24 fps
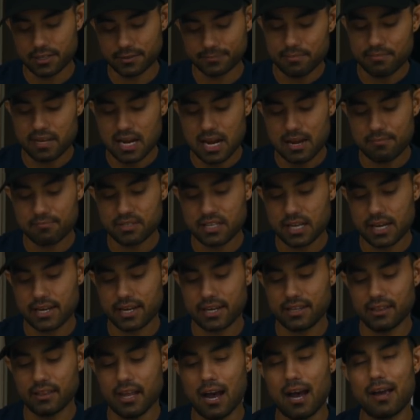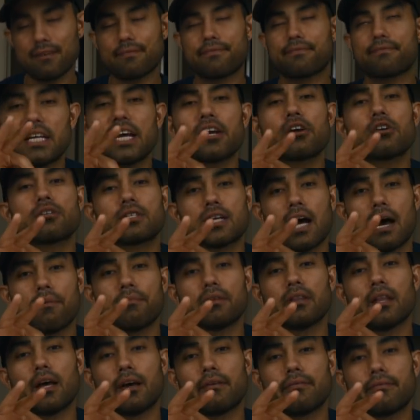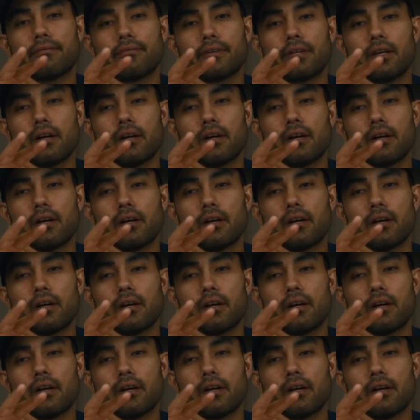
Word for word: Sometimes like in life, take your time in life.